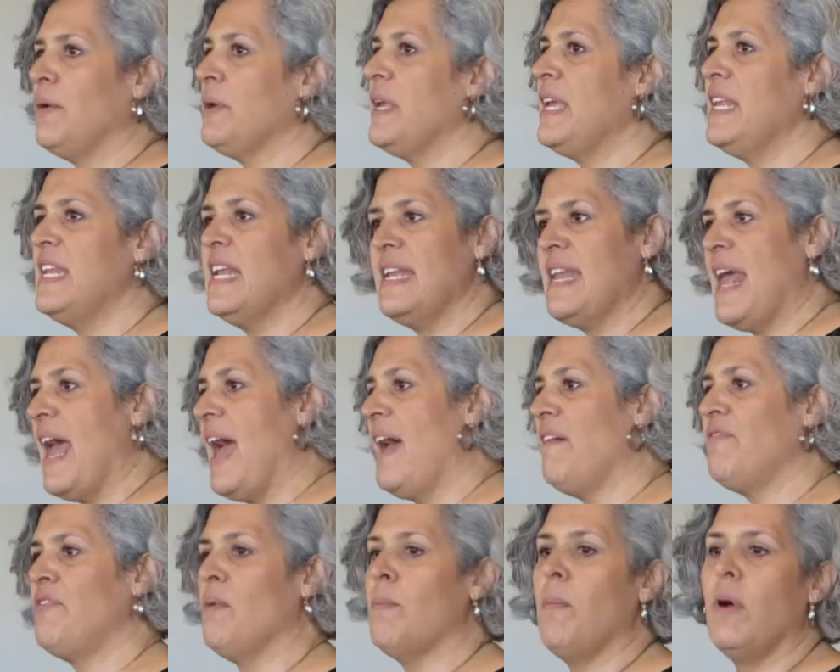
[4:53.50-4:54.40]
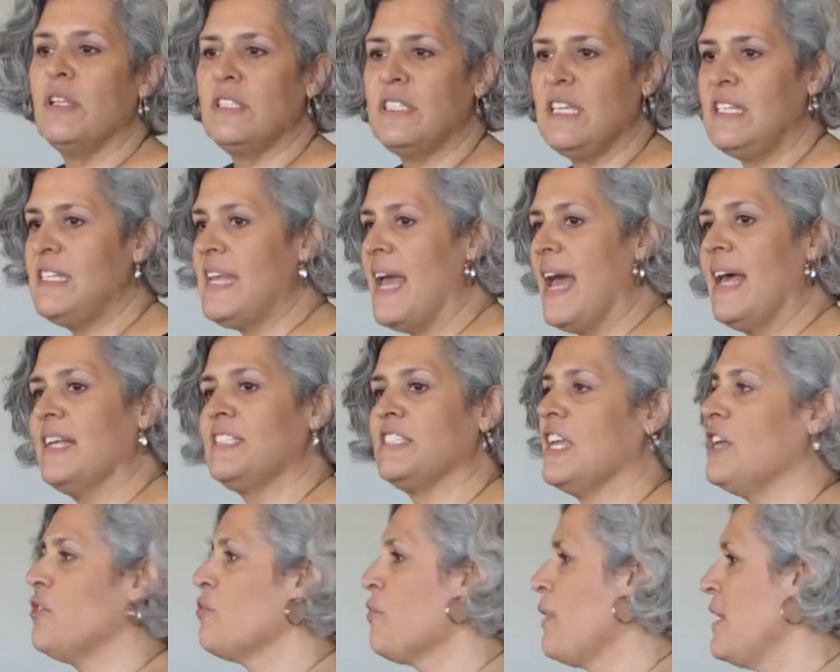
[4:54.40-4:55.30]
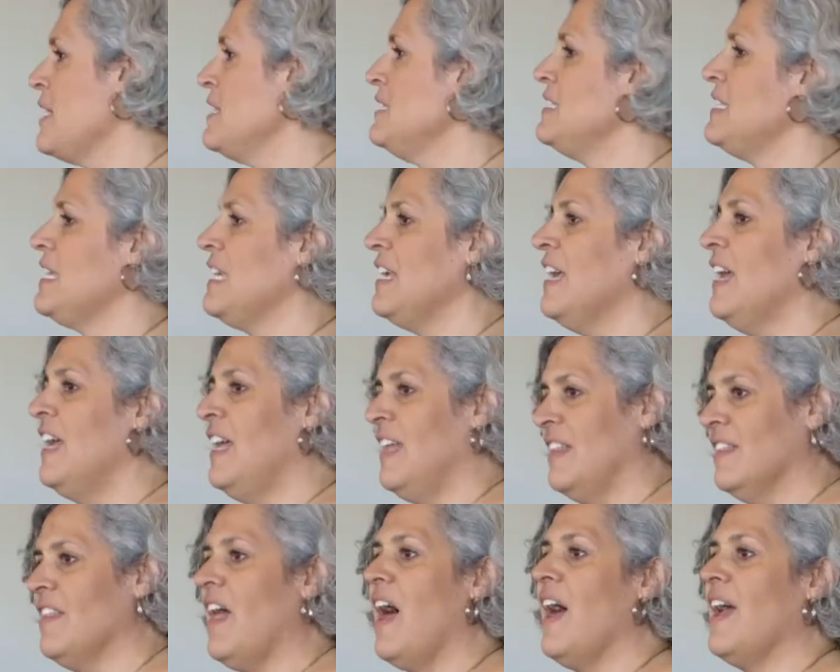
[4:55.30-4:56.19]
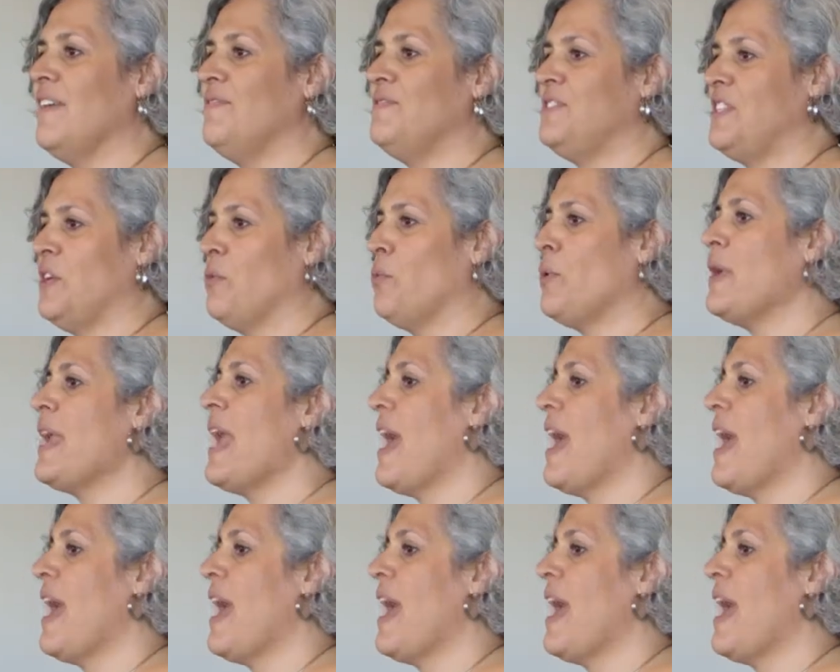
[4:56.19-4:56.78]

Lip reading: He didn't have the multitasking crazy lives that we